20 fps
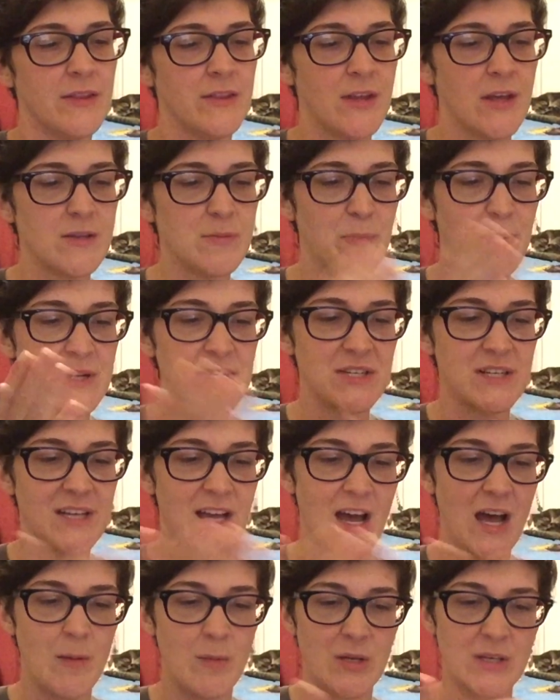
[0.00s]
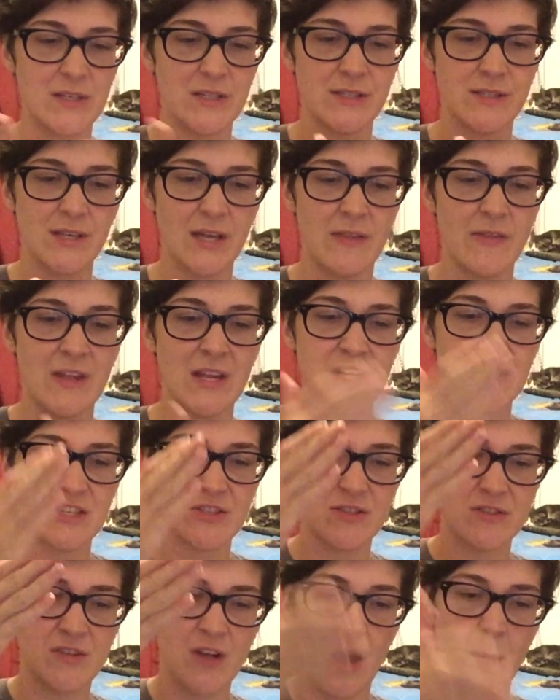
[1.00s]
That's a bunch of commas, and then it
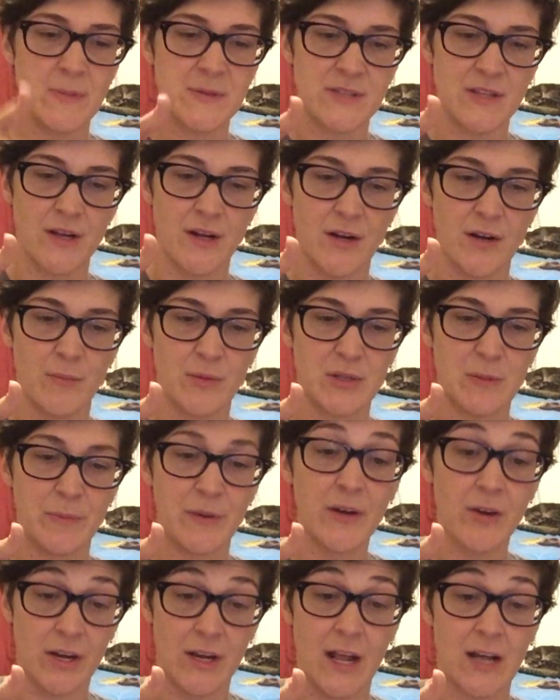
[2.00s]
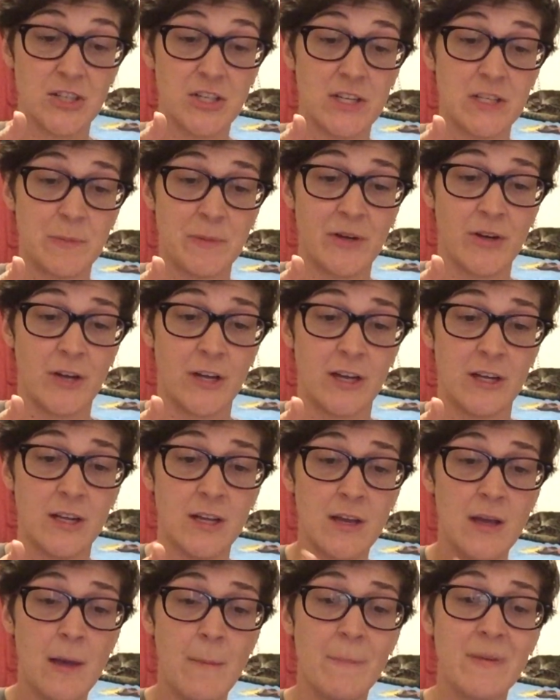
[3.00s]
just stops there, but the period, it actually has a period,
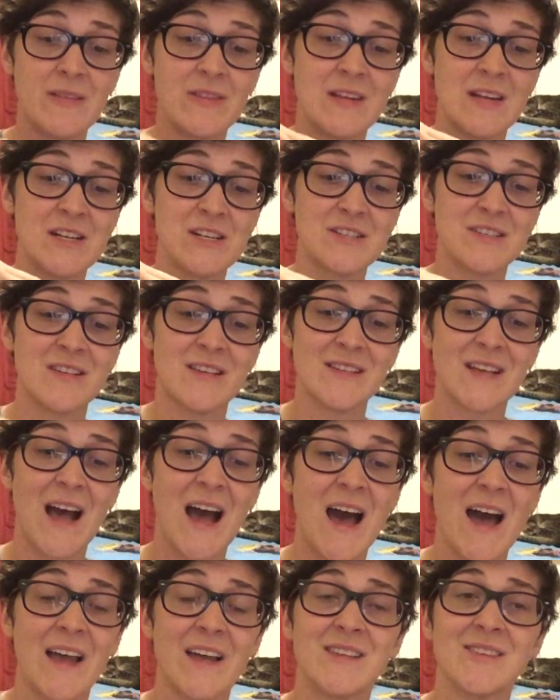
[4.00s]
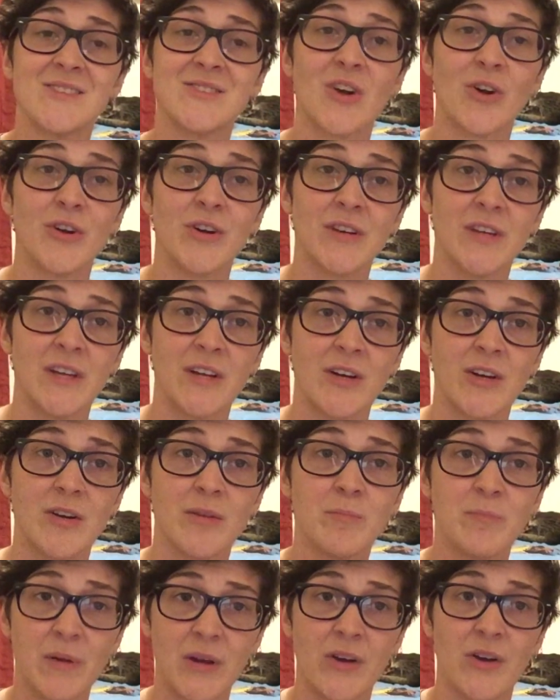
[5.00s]
but then it just says high start
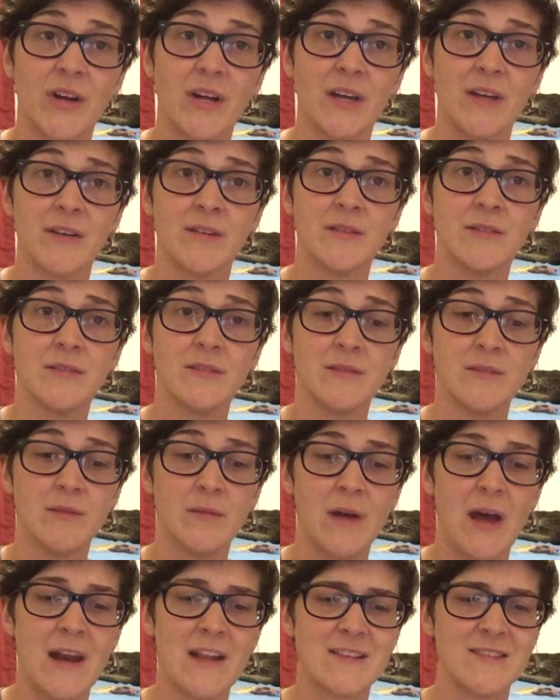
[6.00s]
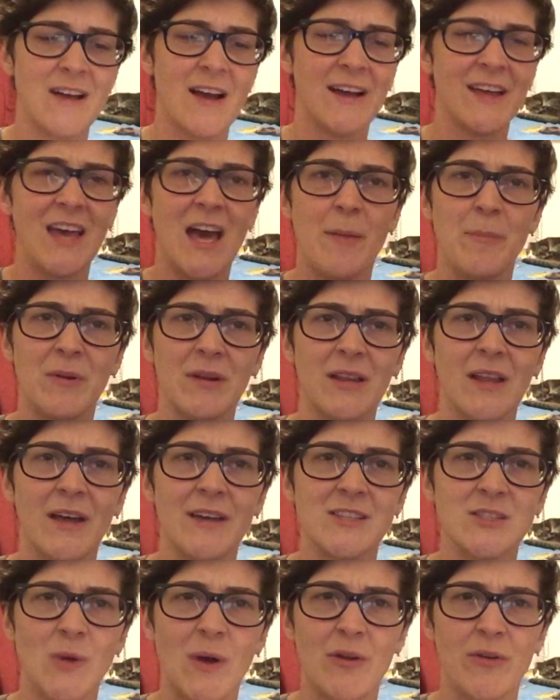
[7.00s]
gear, period. And it's not
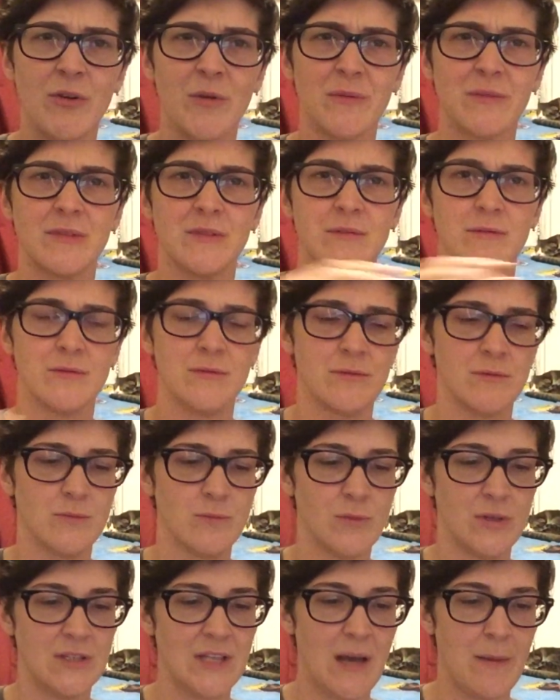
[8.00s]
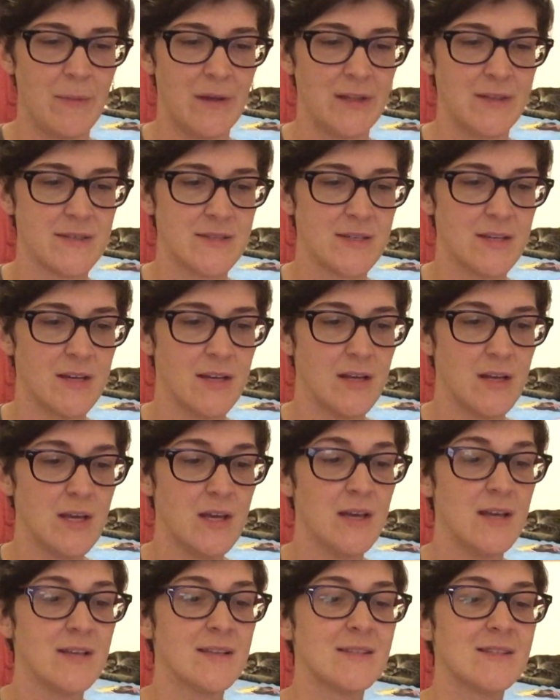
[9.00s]
capitalized, so I don't know what that means.
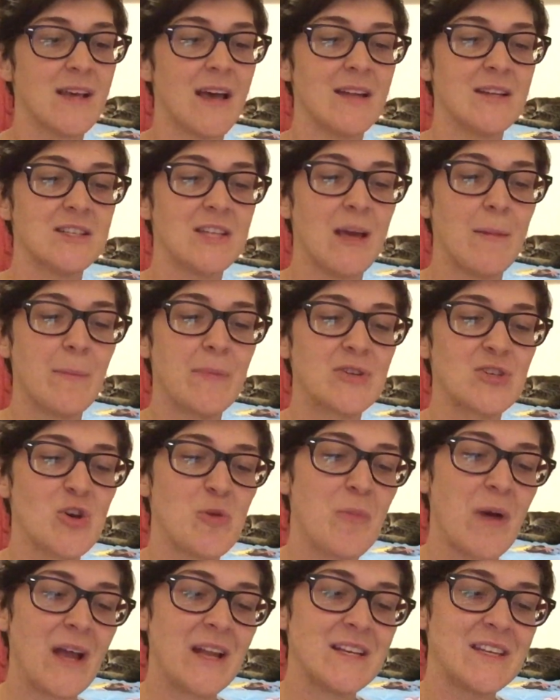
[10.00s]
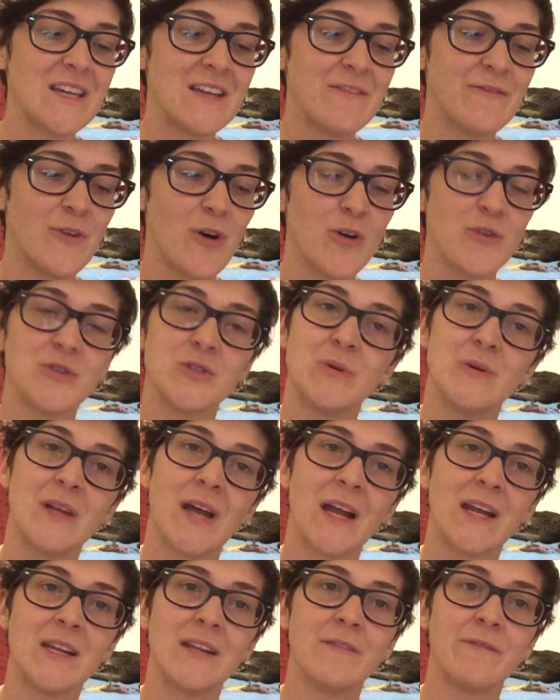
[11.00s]
Set temperature by default to
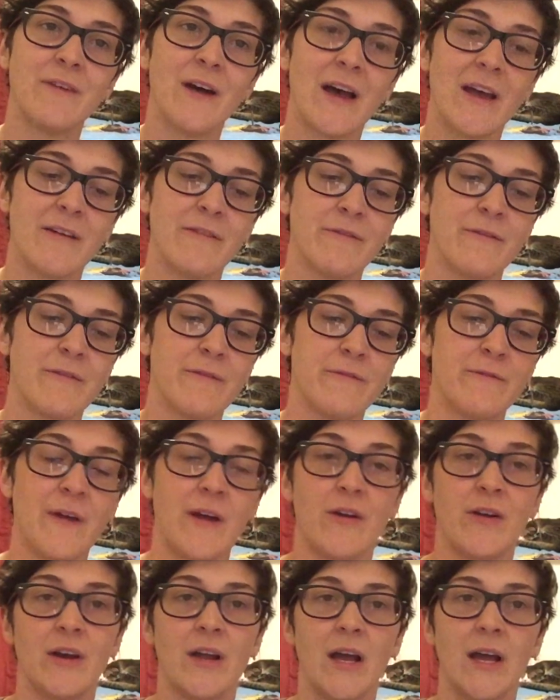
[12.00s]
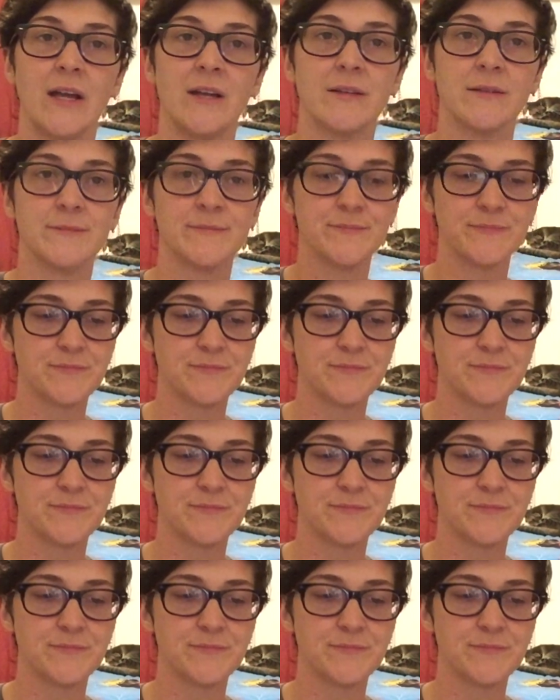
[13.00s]
95 Fahrenheit.